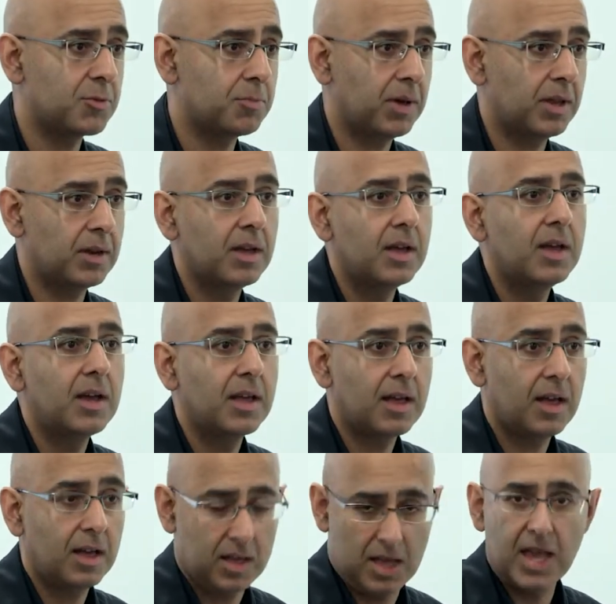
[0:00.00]
But
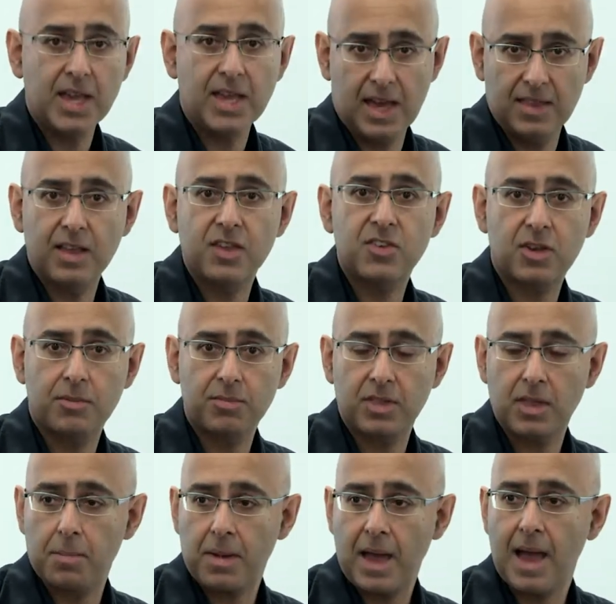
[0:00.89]
again, that's something
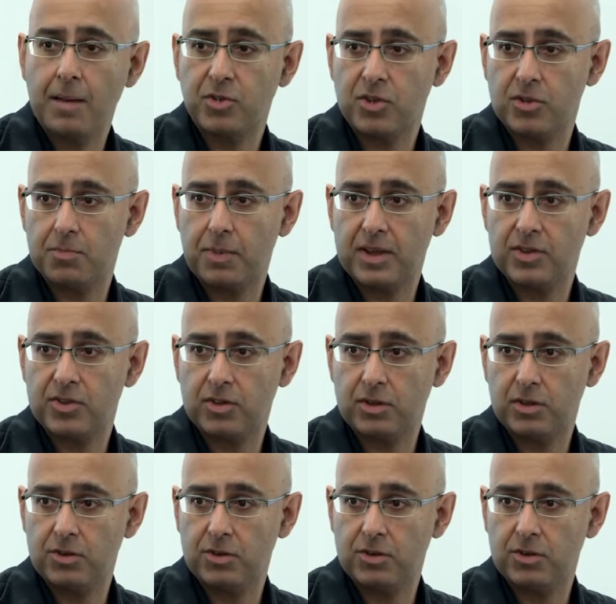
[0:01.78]
that perhaps is best